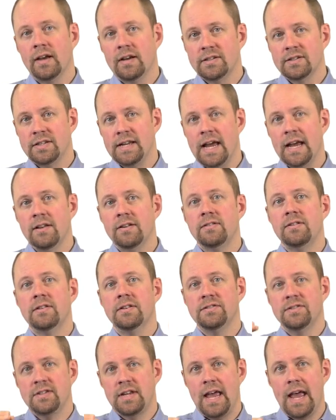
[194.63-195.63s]
extent,
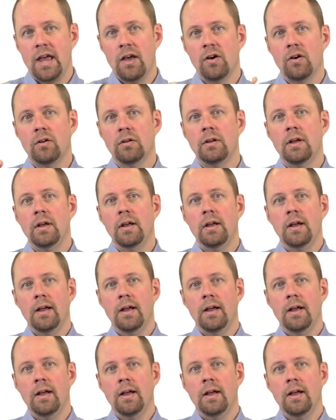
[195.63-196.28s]
the scale,